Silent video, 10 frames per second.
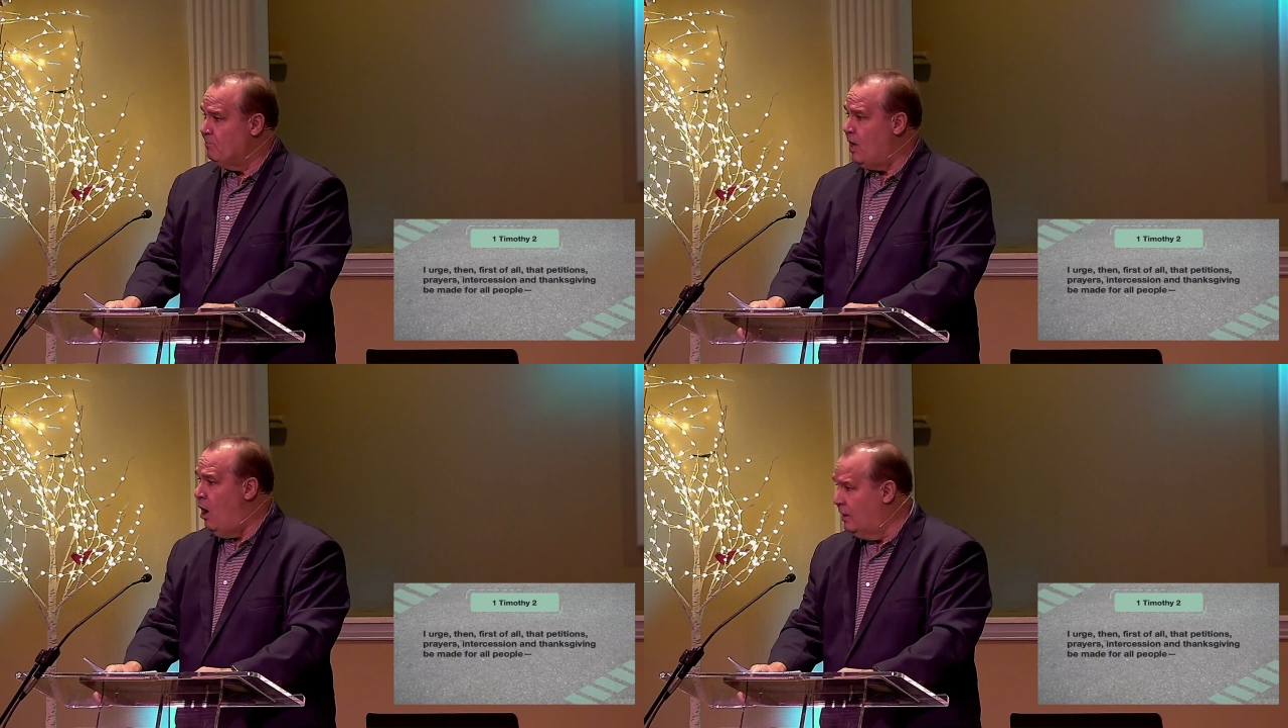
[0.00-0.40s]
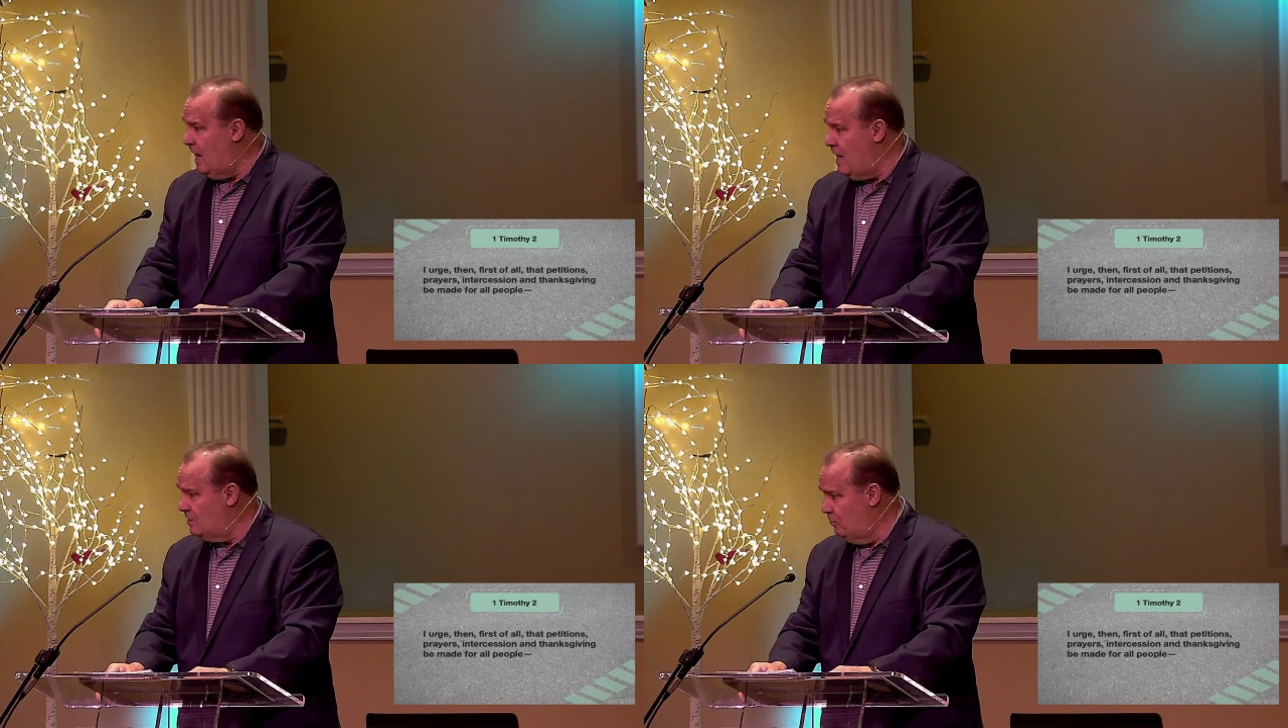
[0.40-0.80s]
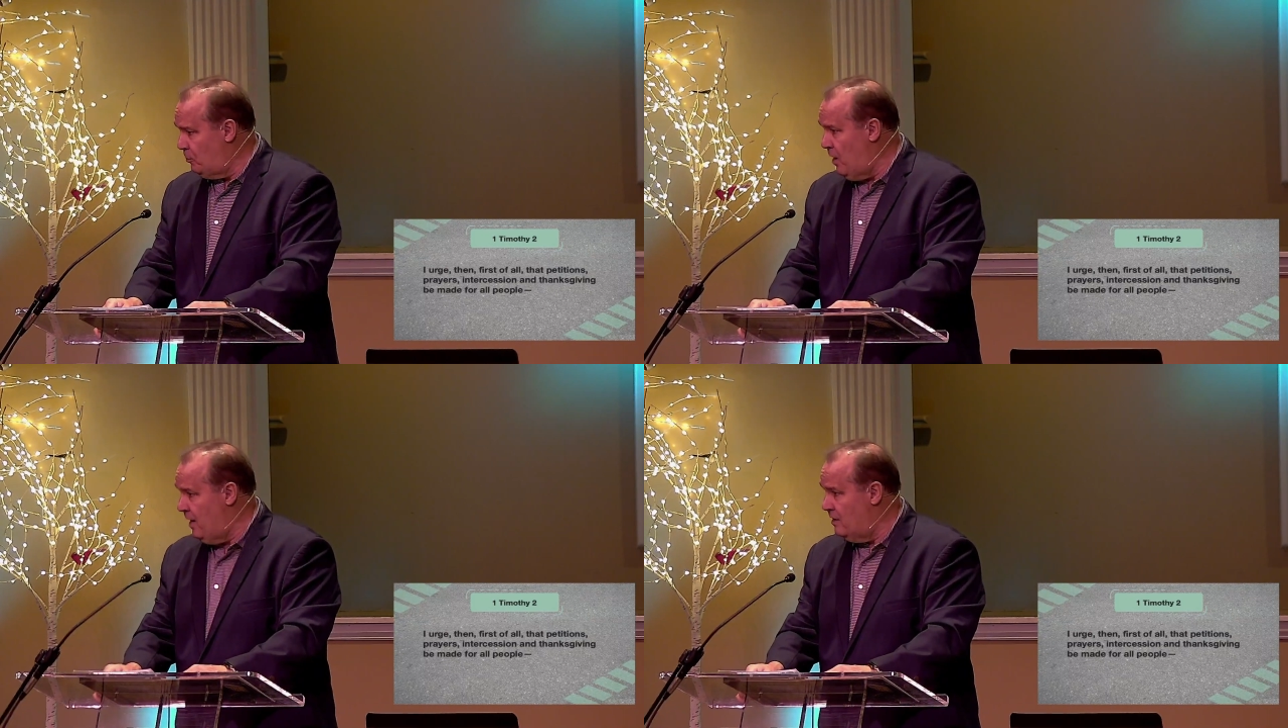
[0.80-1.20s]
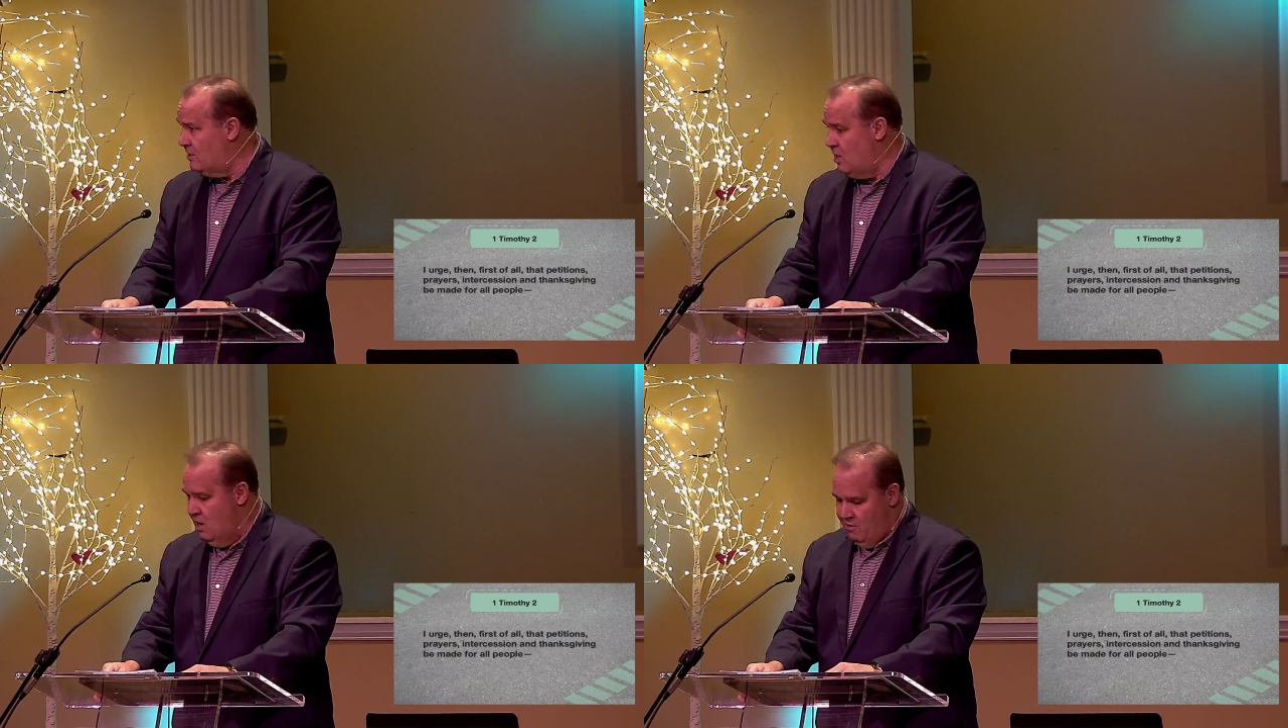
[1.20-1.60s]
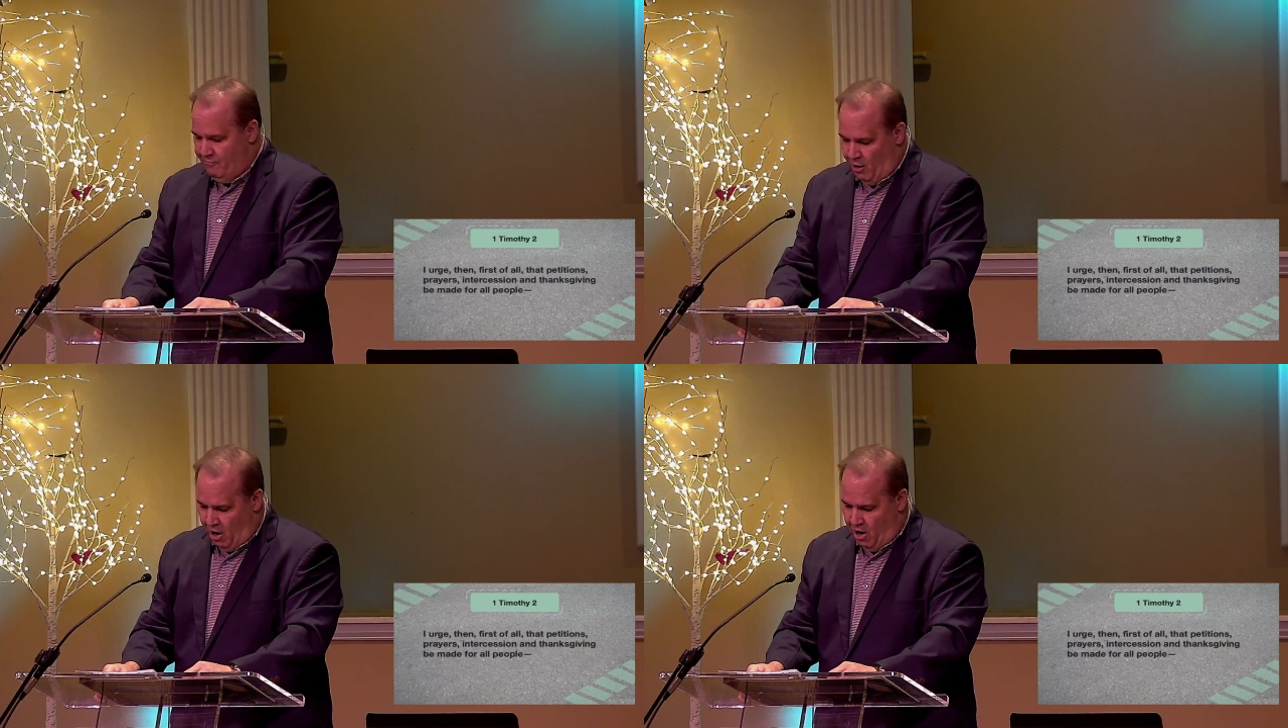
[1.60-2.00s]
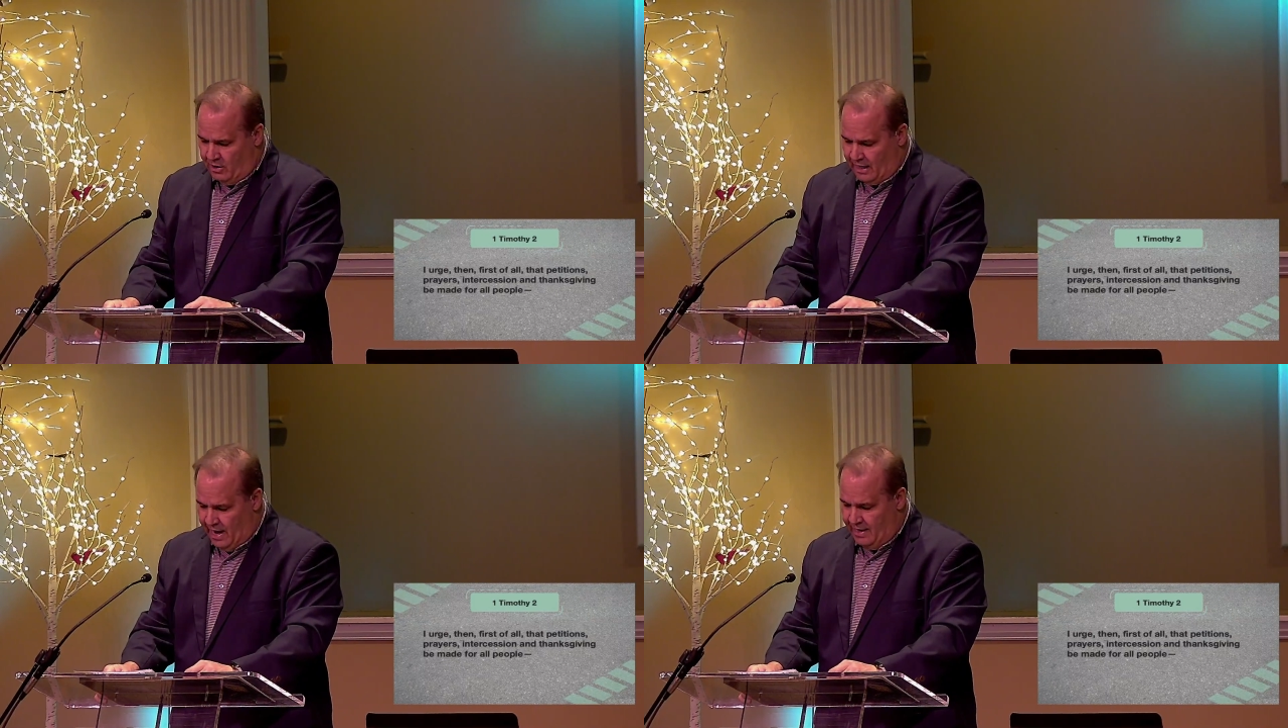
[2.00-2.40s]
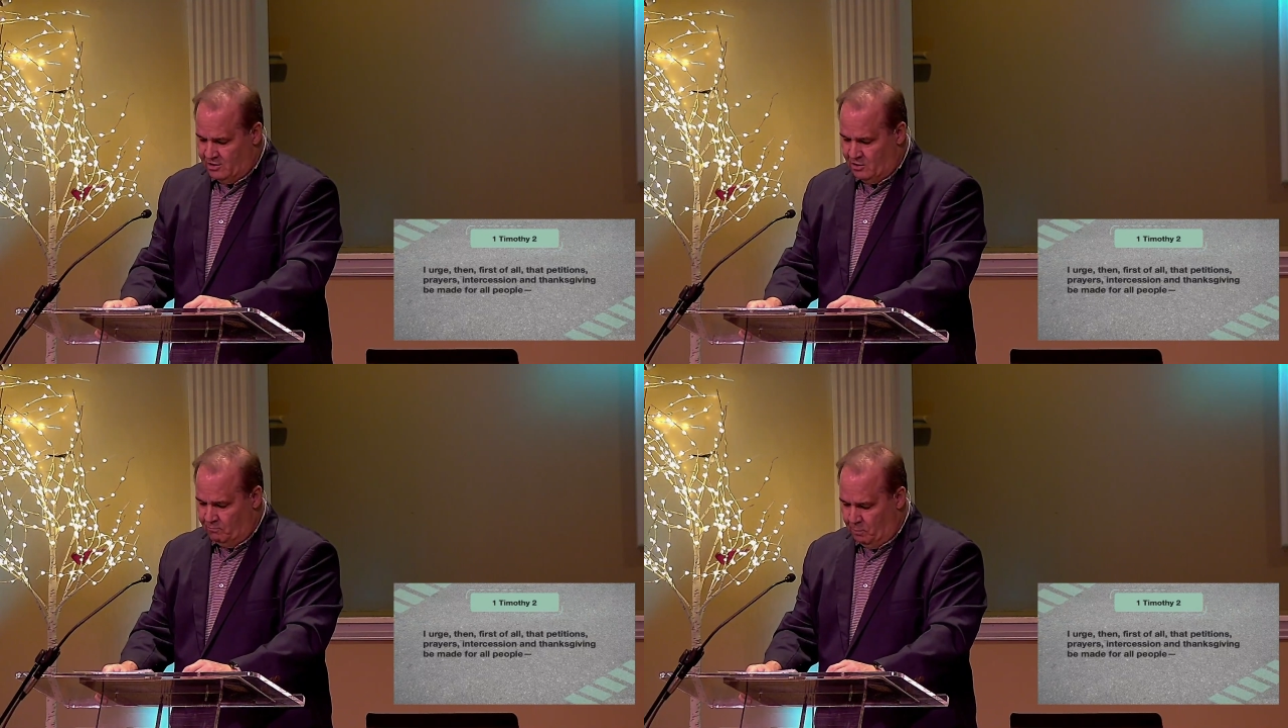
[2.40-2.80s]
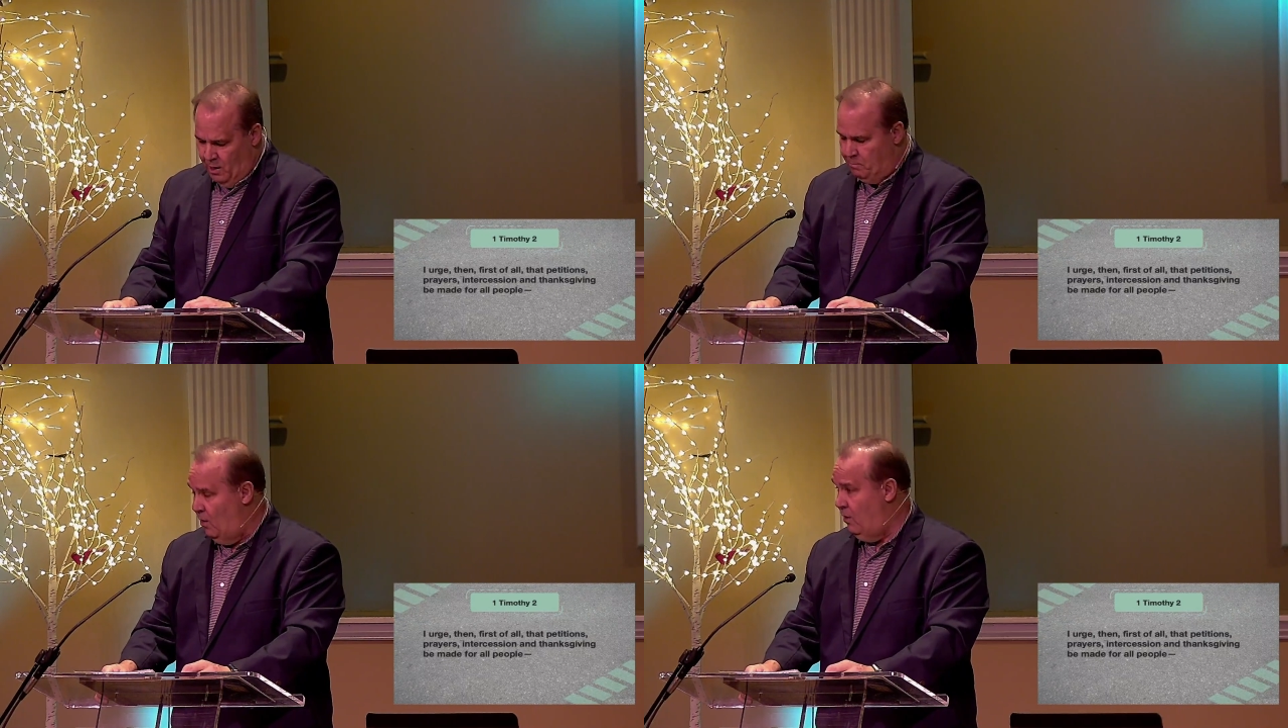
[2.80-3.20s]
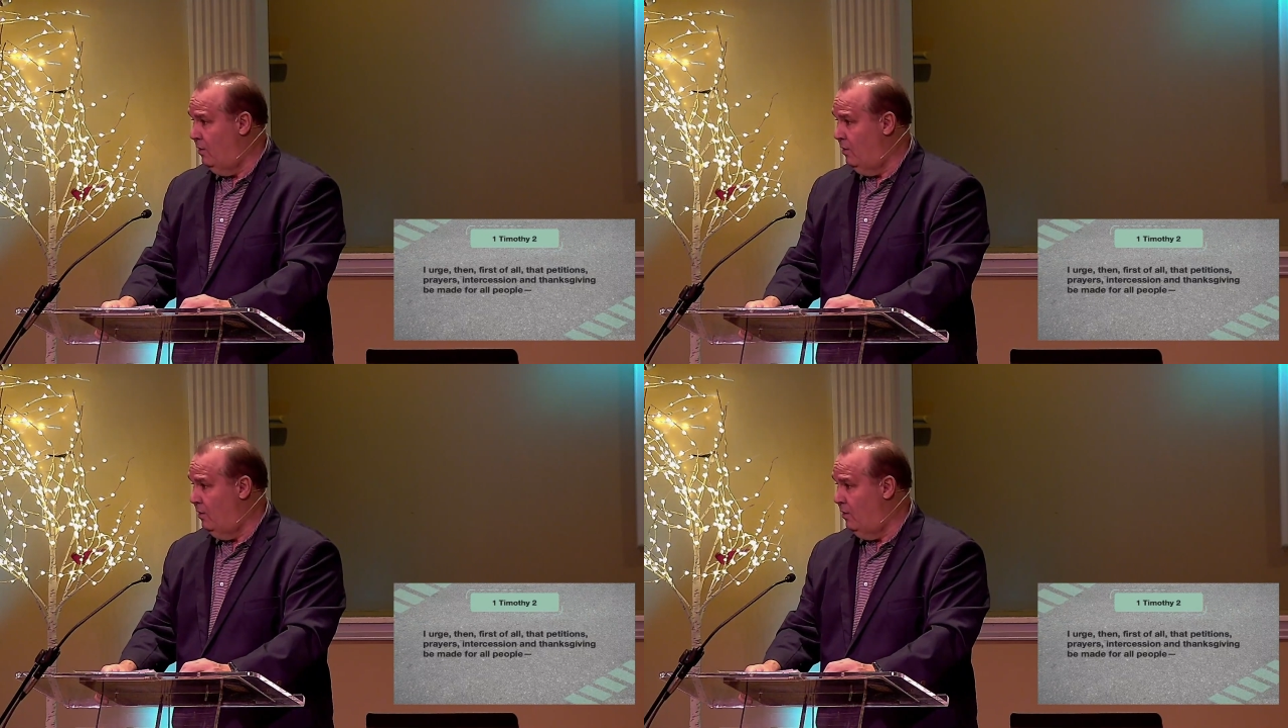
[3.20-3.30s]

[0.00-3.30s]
All kinds of prayers for all kinds of people.